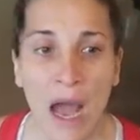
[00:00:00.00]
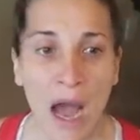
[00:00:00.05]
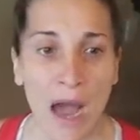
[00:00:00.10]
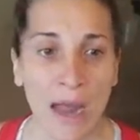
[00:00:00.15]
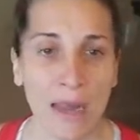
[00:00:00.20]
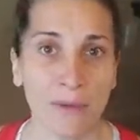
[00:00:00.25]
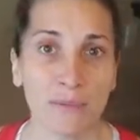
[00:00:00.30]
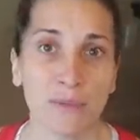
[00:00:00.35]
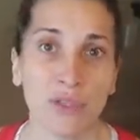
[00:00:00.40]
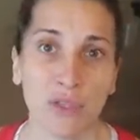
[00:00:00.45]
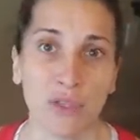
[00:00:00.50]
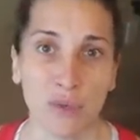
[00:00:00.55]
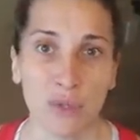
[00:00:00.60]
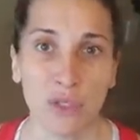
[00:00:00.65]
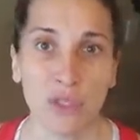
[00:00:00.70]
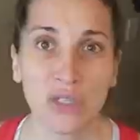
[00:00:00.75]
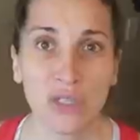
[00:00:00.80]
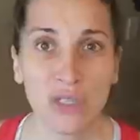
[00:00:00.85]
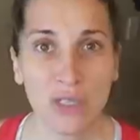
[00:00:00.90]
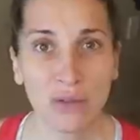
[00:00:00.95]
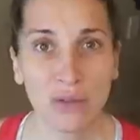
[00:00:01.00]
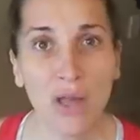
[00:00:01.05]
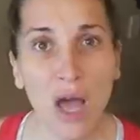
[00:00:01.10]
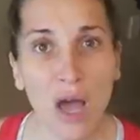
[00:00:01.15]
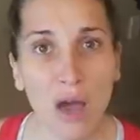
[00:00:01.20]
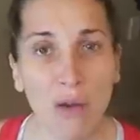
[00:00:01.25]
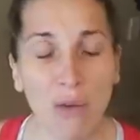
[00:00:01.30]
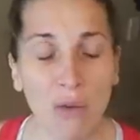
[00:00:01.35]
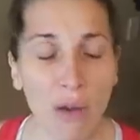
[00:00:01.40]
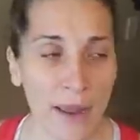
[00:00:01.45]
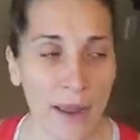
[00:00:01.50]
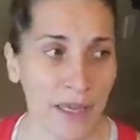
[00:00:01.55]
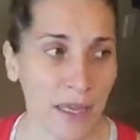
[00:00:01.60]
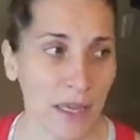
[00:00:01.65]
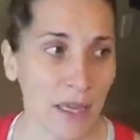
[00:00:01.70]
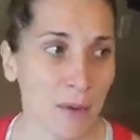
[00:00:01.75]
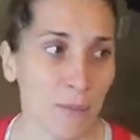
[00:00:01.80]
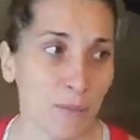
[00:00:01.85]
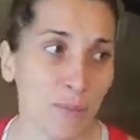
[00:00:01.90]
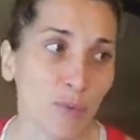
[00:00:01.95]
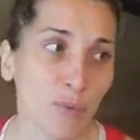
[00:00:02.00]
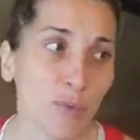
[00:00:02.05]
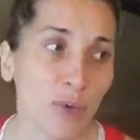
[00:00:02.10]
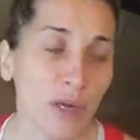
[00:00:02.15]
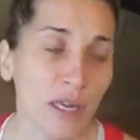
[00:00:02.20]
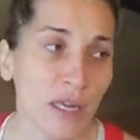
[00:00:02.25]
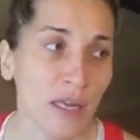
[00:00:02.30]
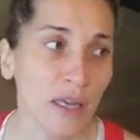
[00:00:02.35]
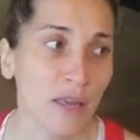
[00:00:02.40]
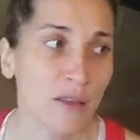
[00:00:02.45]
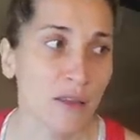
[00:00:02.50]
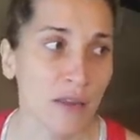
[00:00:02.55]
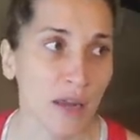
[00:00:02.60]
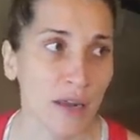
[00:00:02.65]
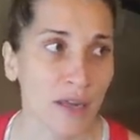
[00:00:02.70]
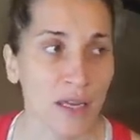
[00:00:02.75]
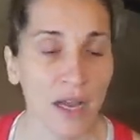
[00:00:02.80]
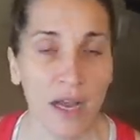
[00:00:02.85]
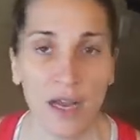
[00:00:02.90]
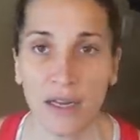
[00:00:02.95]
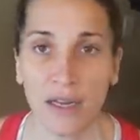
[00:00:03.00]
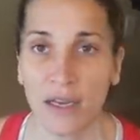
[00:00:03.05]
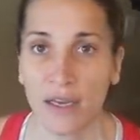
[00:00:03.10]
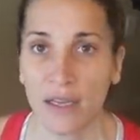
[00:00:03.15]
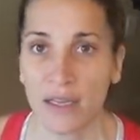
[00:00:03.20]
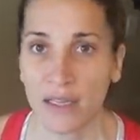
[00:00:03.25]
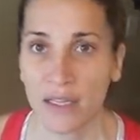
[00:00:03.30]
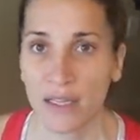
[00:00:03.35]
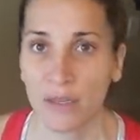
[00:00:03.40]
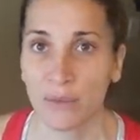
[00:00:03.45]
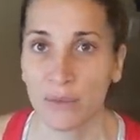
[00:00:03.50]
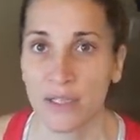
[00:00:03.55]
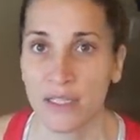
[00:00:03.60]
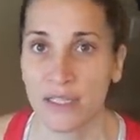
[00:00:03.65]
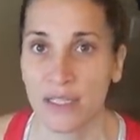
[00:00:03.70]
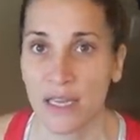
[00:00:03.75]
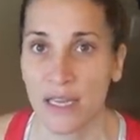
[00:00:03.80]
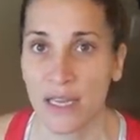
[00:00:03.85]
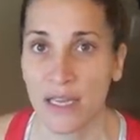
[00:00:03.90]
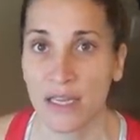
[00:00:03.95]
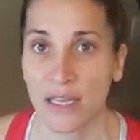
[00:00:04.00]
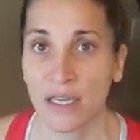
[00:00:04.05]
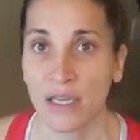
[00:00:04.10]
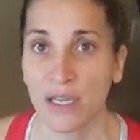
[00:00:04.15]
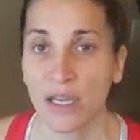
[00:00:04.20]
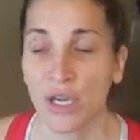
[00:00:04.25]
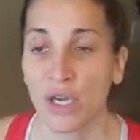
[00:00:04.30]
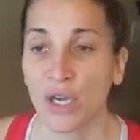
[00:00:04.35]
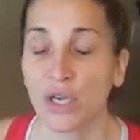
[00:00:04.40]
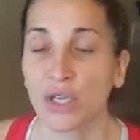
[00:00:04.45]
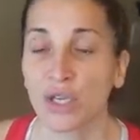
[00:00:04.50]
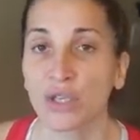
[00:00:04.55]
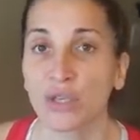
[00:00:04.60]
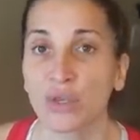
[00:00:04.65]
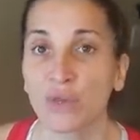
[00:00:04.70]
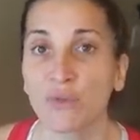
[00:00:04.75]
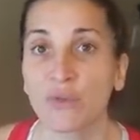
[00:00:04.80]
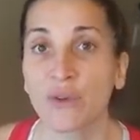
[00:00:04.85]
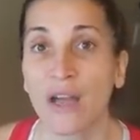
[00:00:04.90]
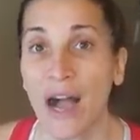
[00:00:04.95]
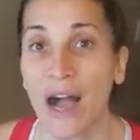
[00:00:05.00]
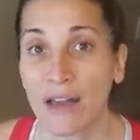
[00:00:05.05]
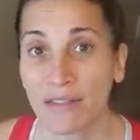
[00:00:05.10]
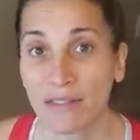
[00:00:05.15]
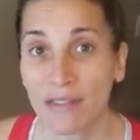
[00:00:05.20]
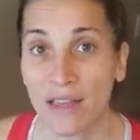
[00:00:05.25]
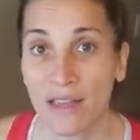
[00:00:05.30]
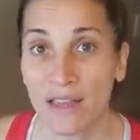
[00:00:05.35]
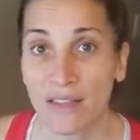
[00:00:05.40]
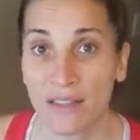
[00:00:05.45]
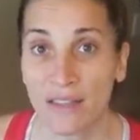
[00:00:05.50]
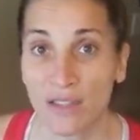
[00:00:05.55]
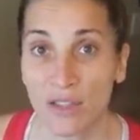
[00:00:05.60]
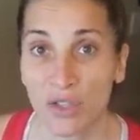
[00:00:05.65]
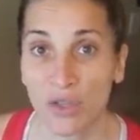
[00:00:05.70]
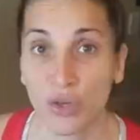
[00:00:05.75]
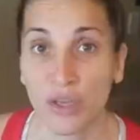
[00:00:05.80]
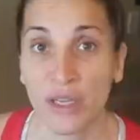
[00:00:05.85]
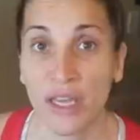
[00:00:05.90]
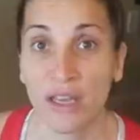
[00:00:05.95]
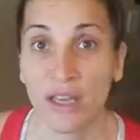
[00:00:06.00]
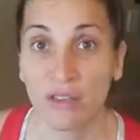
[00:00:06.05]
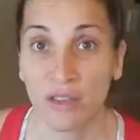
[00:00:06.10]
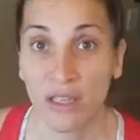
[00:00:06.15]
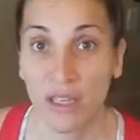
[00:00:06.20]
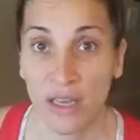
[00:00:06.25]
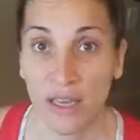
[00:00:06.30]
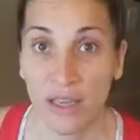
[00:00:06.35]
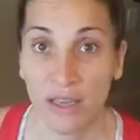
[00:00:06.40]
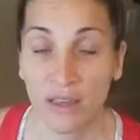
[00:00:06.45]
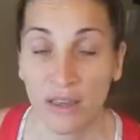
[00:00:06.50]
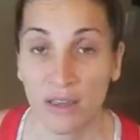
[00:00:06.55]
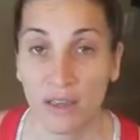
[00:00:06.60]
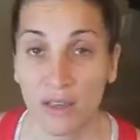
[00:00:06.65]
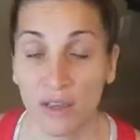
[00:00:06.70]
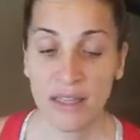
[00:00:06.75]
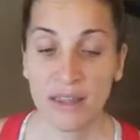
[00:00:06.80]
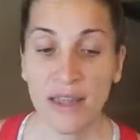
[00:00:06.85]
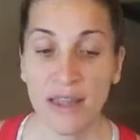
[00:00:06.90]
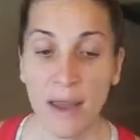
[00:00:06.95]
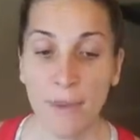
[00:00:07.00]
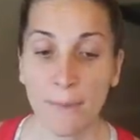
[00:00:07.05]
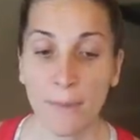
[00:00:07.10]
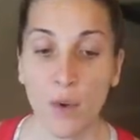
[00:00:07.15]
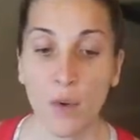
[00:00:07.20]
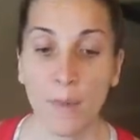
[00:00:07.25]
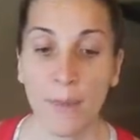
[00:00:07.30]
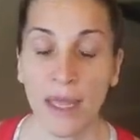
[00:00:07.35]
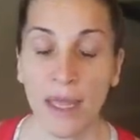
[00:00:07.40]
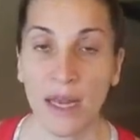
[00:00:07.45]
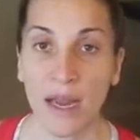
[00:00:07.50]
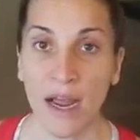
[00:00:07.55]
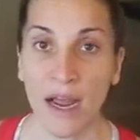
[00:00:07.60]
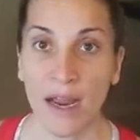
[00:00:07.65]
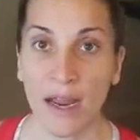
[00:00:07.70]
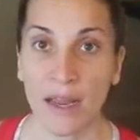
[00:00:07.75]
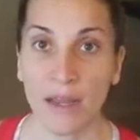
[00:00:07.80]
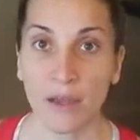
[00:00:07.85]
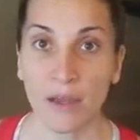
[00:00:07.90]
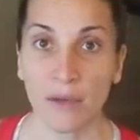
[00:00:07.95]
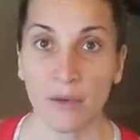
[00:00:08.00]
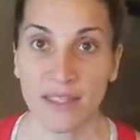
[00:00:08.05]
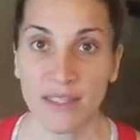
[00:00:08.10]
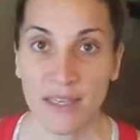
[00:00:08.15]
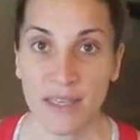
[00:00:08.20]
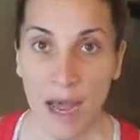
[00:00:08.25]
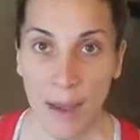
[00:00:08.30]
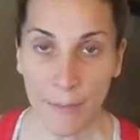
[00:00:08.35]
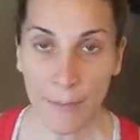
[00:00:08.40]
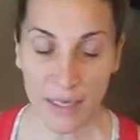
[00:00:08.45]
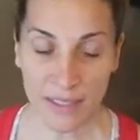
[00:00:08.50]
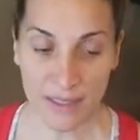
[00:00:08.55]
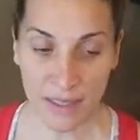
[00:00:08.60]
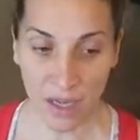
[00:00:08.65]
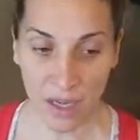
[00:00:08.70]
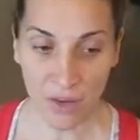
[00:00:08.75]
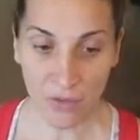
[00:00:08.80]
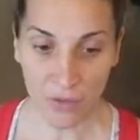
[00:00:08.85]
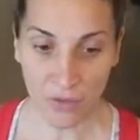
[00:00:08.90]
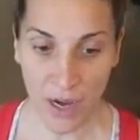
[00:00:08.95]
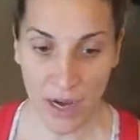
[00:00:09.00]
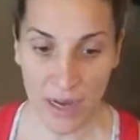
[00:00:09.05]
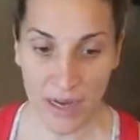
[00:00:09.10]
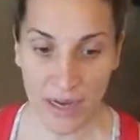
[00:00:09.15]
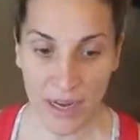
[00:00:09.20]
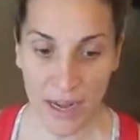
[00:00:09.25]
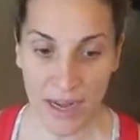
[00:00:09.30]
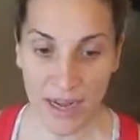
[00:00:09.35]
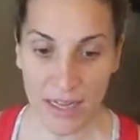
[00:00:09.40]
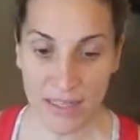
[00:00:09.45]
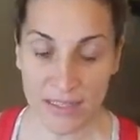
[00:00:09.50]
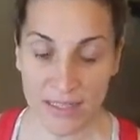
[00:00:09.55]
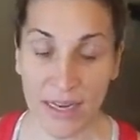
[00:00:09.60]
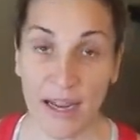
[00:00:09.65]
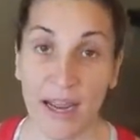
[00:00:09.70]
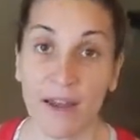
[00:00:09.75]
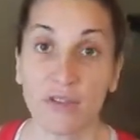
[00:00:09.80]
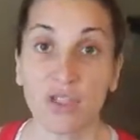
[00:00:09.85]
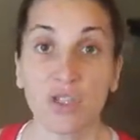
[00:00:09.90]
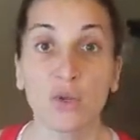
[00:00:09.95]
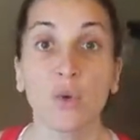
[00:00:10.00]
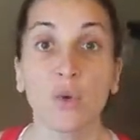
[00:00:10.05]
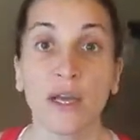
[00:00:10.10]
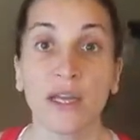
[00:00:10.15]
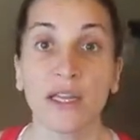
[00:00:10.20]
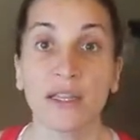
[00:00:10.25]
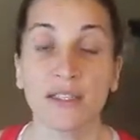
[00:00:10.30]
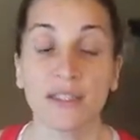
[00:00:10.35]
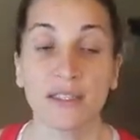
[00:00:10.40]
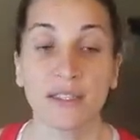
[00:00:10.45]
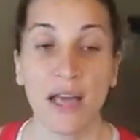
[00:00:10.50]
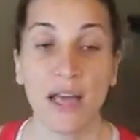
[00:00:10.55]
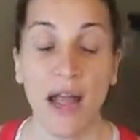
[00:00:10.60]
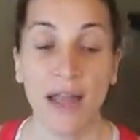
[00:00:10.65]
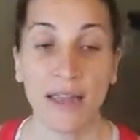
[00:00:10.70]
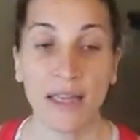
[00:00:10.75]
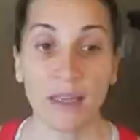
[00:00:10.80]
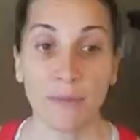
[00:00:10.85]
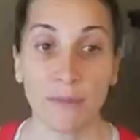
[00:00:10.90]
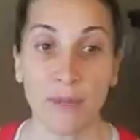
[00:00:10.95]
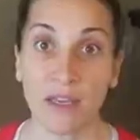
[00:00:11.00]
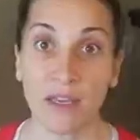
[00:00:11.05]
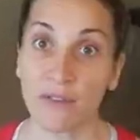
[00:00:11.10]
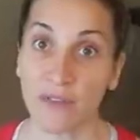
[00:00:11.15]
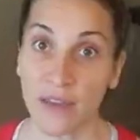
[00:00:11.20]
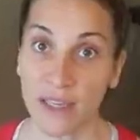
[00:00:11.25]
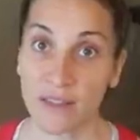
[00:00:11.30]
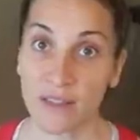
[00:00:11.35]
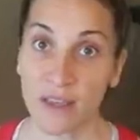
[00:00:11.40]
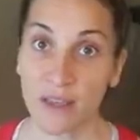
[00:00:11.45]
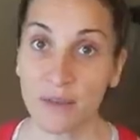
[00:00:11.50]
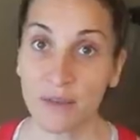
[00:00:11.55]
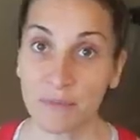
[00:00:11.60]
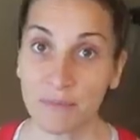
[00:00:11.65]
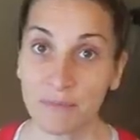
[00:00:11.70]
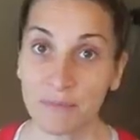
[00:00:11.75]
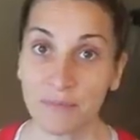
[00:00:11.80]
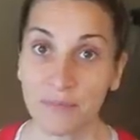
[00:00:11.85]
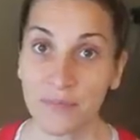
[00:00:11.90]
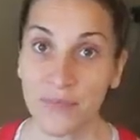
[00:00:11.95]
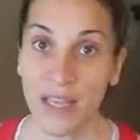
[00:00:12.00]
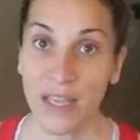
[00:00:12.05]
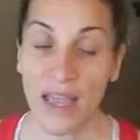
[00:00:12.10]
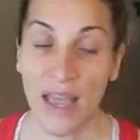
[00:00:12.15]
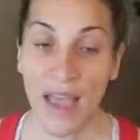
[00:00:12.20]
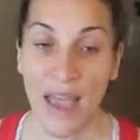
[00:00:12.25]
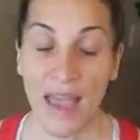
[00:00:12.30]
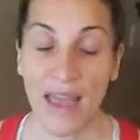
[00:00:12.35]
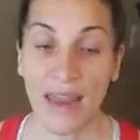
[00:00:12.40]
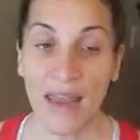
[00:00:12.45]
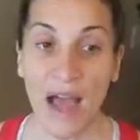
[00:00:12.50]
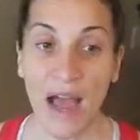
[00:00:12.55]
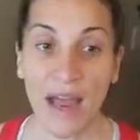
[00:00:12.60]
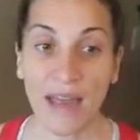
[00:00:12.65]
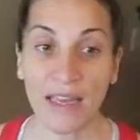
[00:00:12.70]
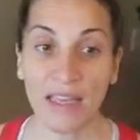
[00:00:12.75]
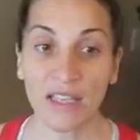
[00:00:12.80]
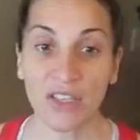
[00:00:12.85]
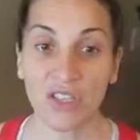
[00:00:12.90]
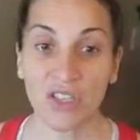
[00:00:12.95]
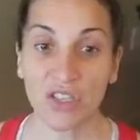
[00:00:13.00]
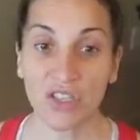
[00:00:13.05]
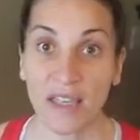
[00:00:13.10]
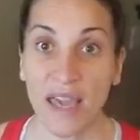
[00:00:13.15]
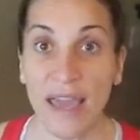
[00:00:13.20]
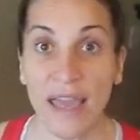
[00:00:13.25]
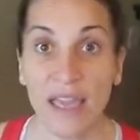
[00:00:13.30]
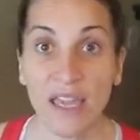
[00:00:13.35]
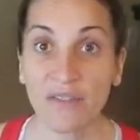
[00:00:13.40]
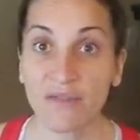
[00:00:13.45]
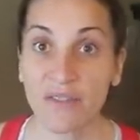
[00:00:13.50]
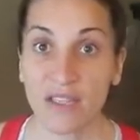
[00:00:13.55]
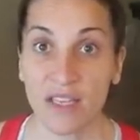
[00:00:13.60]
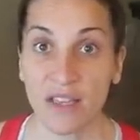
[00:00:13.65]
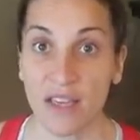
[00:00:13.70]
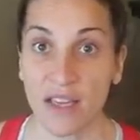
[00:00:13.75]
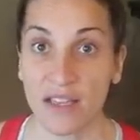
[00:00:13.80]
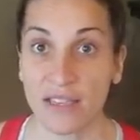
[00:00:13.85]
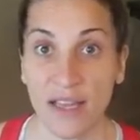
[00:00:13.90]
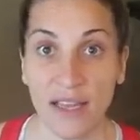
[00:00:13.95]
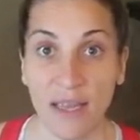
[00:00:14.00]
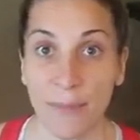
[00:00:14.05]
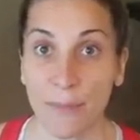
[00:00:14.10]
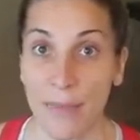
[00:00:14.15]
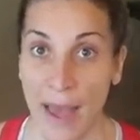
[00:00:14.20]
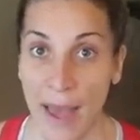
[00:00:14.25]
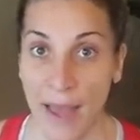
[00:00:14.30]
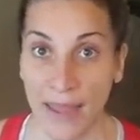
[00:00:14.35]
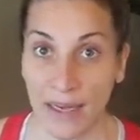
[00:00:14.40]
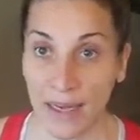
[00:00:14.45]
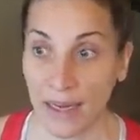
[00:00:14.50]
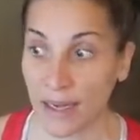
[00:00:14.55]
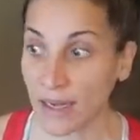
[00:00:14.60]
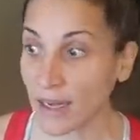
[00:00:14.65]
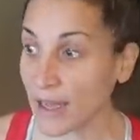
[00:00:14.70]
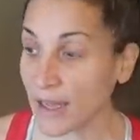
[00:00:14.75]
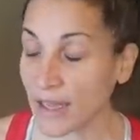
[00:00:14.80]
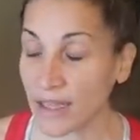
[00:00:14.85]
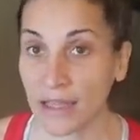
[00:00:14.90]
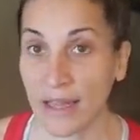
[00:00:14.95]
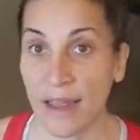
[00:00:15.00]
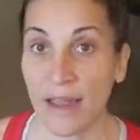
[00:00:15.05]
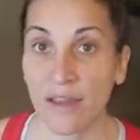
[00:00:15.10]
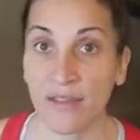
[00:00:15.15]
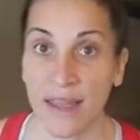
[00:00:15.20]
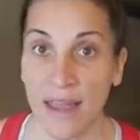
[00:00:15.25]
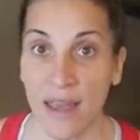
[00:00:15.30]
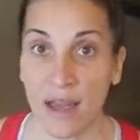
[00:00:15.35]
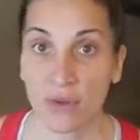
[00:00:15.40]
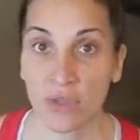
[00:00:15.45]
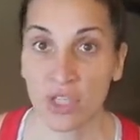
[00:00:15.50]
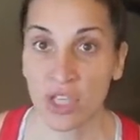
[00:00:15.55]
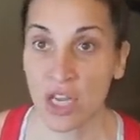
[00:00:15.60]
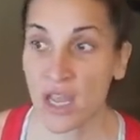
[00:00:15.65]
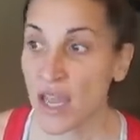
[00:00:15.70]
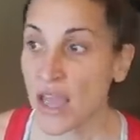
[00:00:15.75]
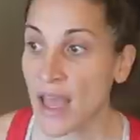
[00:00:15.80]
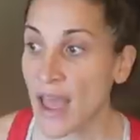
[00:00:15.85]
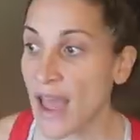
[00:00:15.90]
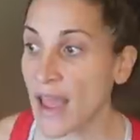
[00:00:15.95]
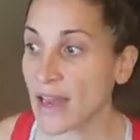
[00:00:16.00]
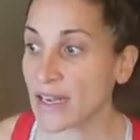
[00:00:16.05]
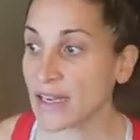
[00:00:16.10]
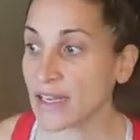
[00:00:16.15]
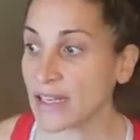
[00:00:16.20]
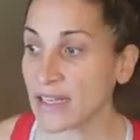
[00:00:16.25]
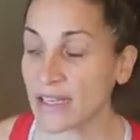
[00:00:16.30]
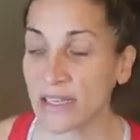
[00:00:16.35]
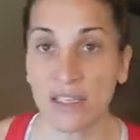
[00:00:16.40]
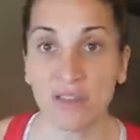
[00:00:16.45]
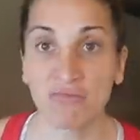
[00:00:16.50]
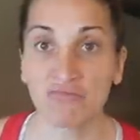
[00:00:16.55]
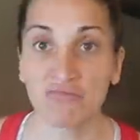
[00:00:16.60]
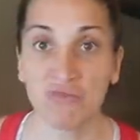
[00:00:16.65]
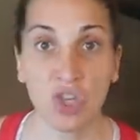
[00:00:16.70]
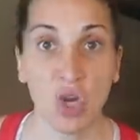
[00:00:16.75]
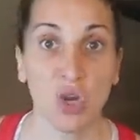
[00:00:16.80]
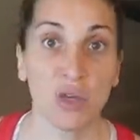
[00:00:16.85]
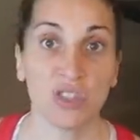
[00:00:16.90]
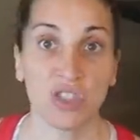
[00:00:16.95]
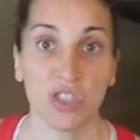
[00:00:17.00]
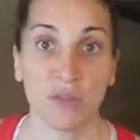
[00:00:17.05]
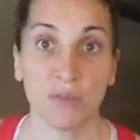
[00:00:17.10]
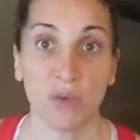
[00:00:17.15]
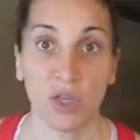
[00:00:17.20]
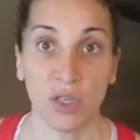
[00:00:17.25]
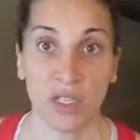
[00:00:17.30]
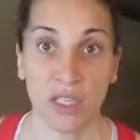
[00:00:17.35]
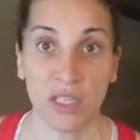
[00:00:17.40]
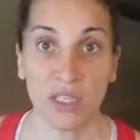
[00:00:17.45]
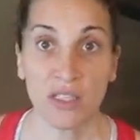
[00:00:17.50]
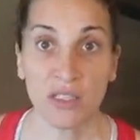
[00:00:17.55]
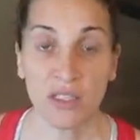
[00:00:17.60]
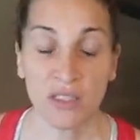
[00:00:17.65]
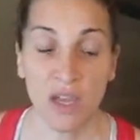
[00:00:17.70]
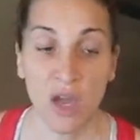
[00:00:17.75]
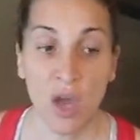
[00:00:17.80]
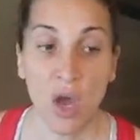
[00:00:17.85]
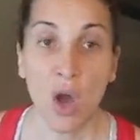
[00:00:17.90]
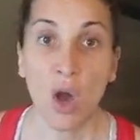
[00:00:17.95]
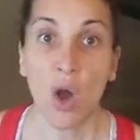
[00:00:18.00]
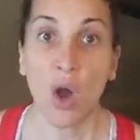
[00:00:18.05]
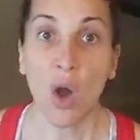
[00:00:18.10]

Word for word: I am so slow. I can't breathe, yada, yada. And he was like, you've got this. You're killing it. In that moment, I stopped myself, right? And I said, I have a choice. I can be a victim and I can cave to this. I can pack it in and I can lay on the couch and eat chocolate chip cookies,